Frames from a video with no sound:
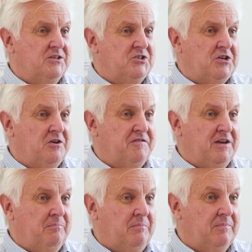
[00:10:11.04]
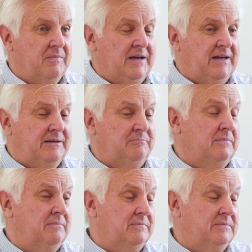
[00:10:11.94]
serving
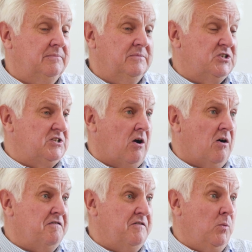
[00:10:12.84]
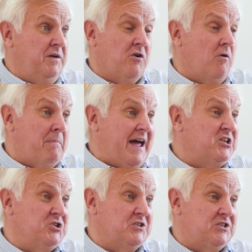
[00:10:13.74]
staff. We've got
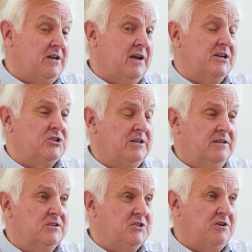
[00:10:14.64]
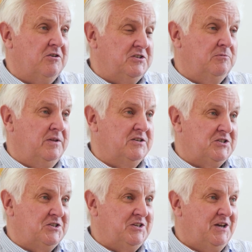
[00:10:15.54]
managers actually that started with
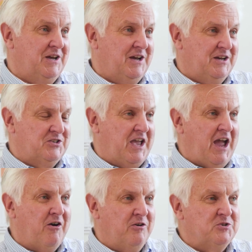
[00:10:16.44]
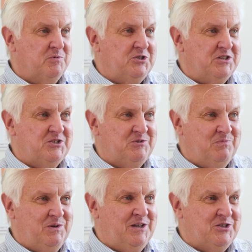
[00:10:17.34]
us as carers, which
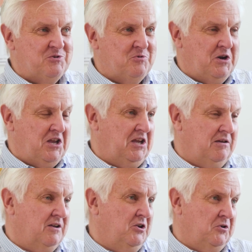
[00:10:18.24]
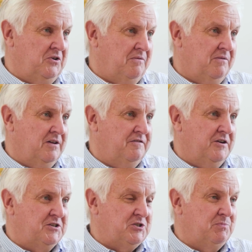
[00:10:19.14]
is a really good
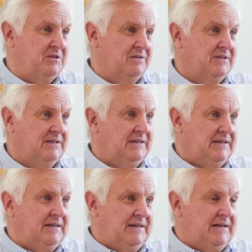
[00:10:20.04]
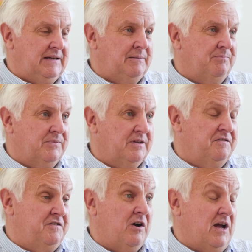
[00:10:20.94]
advertisement
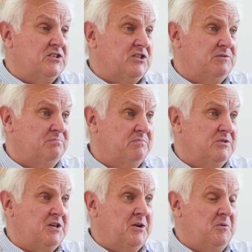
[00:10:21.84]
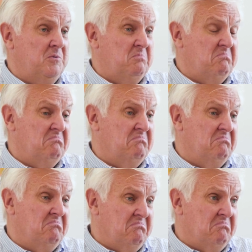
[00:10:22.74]
for us. So,
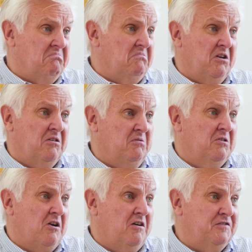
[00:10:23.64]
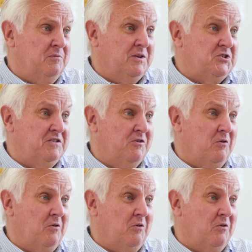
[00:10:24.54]
look after them once you've